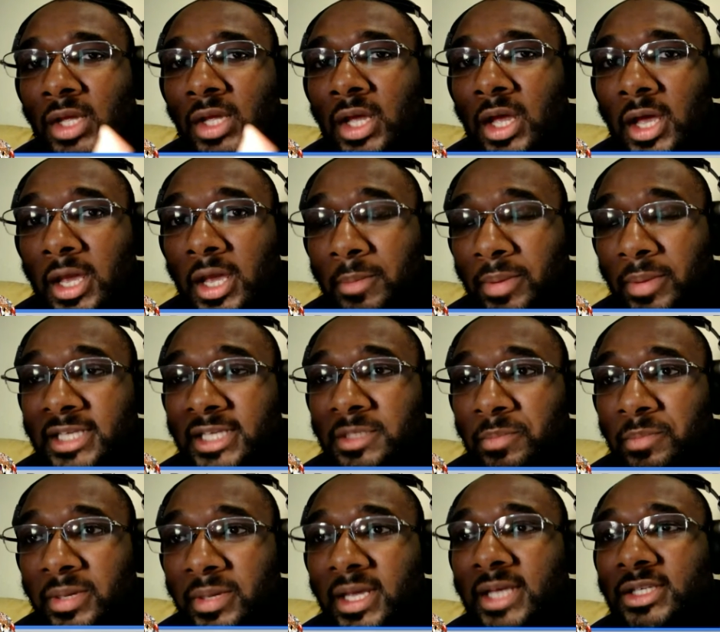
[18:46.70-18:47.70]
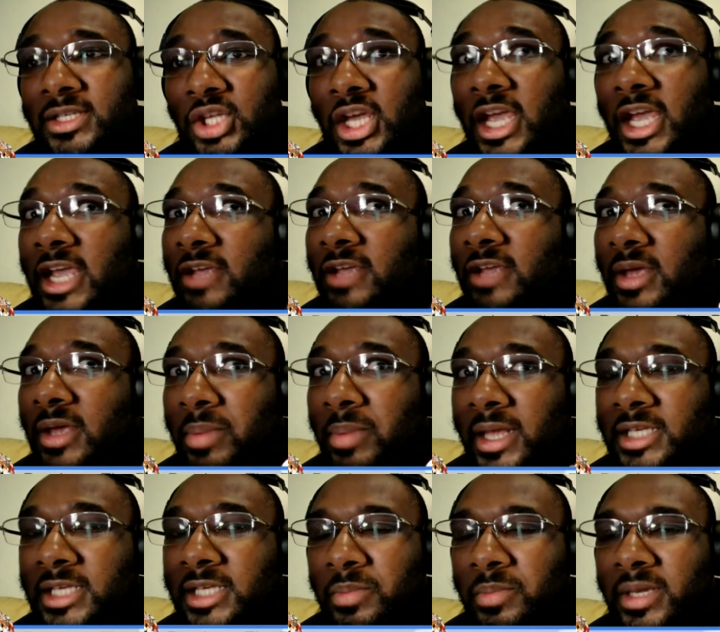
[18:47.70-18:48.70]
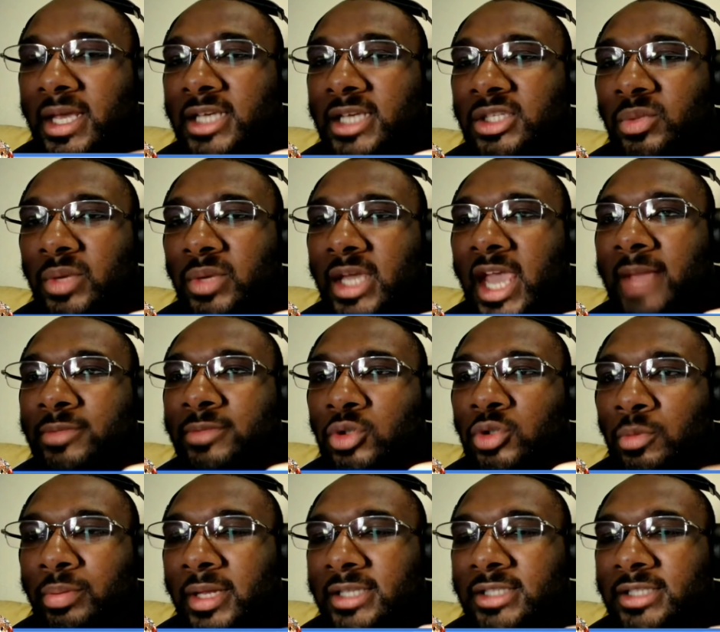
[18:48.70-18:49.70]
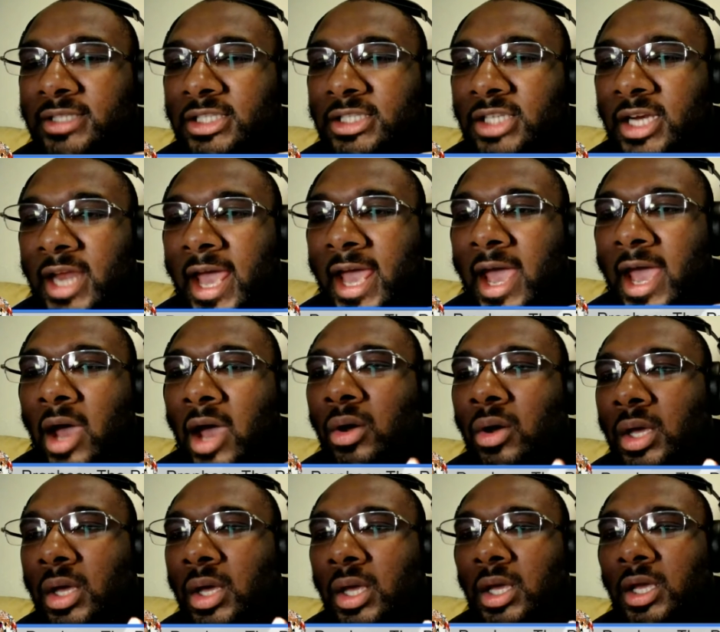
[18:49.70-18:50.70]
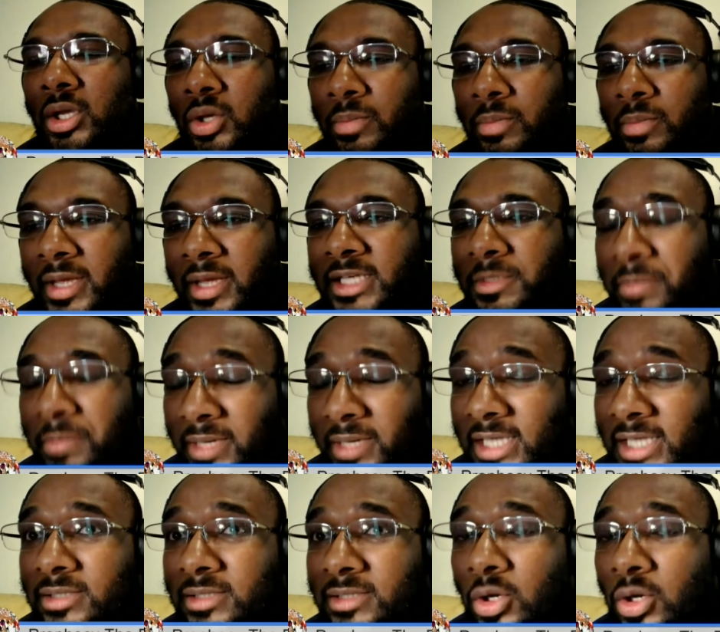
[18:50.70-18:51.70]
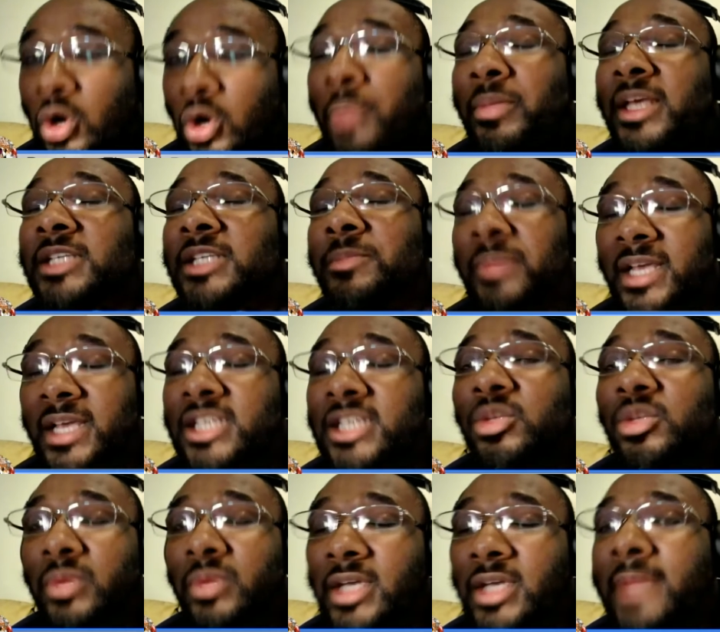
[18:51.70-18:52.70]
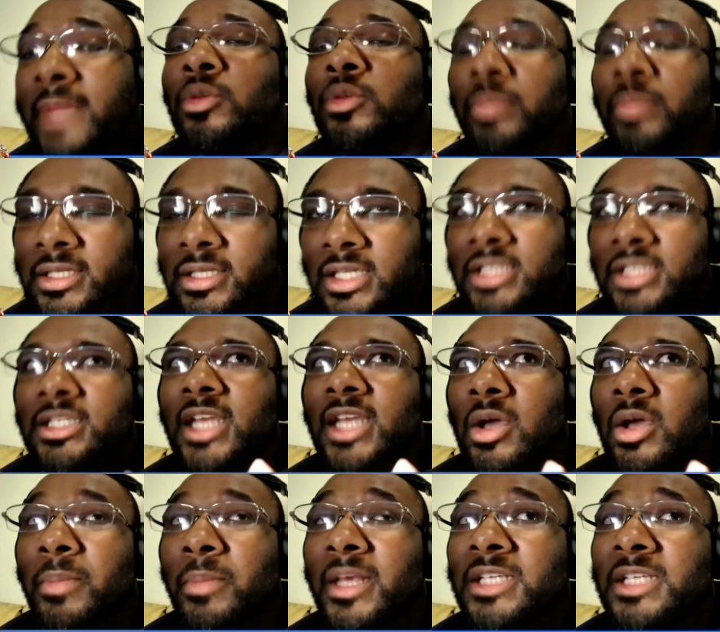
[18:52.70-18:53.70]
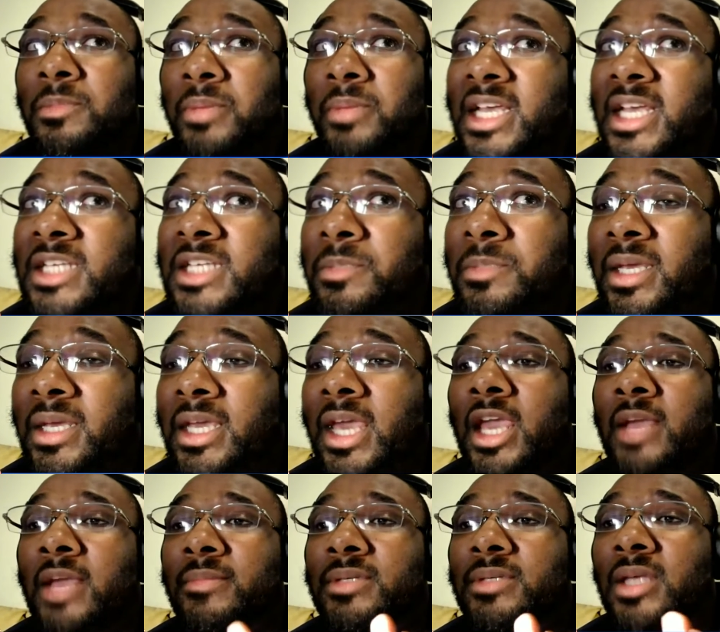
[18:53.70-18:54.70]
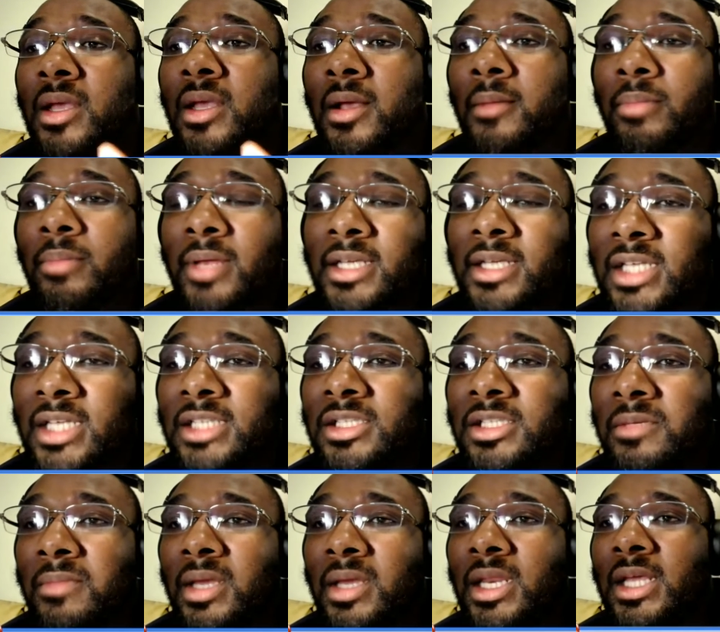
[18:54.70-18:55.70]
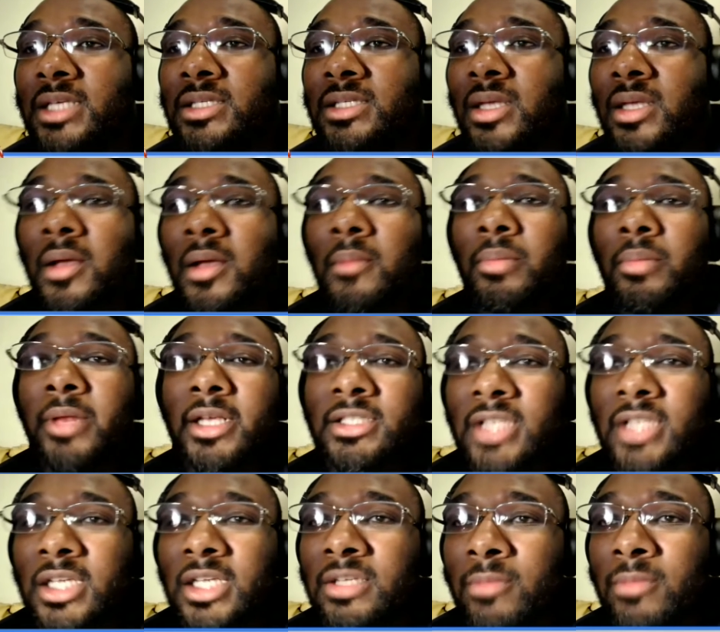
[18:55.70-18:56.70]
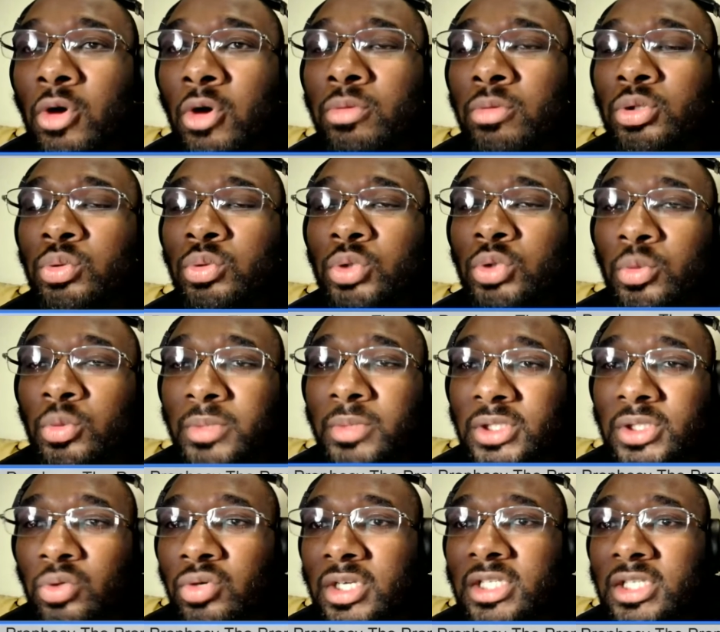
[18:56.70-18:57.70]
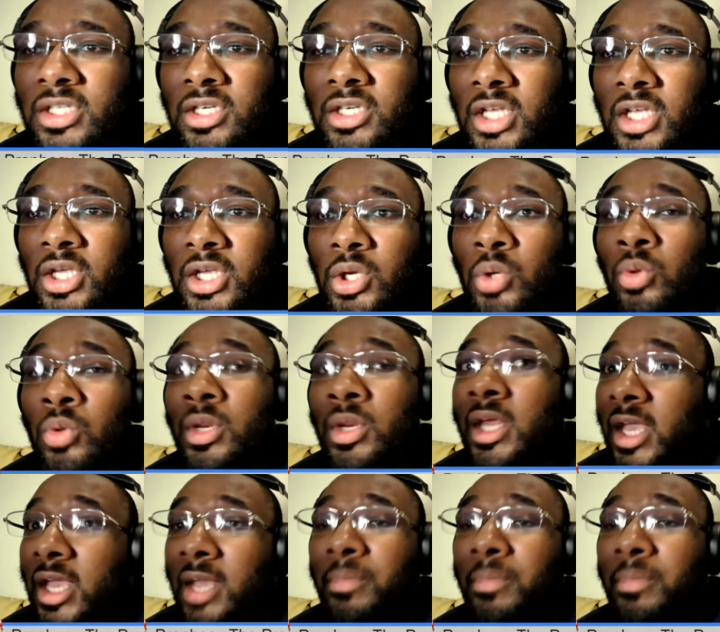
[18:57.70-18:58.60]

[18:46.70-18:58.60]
It plays PS3 games to PlayStation Now. It plays PS3 games to PlayStation Now. It plays PSP games, PlayStation Minis, PlayStation Mobiles, which will be soon discontinued. It